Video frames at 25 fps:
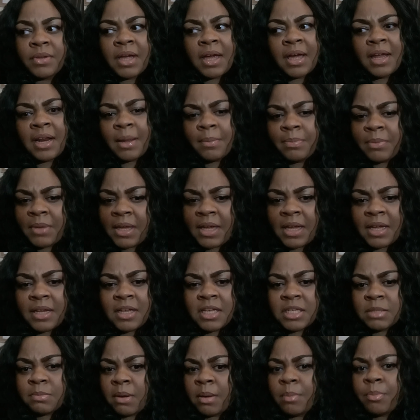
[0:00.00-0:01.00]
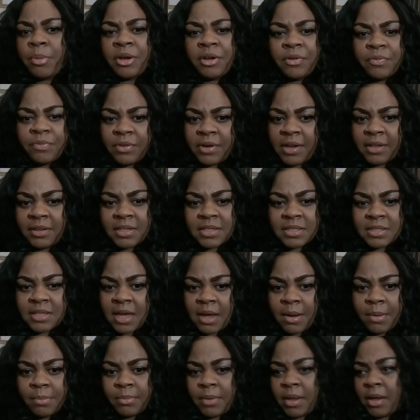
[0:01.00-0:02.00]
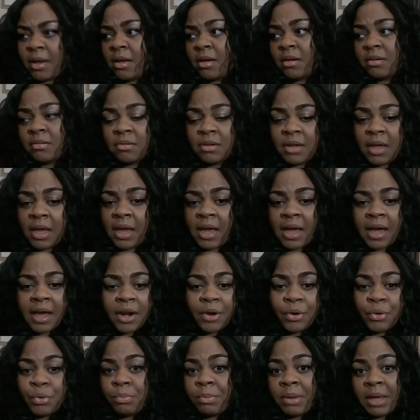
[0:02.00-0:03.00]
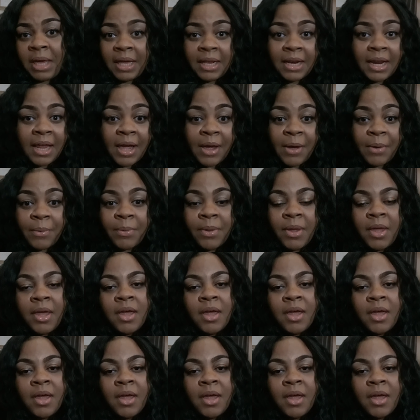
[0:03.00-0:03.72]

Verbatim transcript: And I'm thinking he's my boyfriend at this time. I'm like, oh, okay, I got a new man now.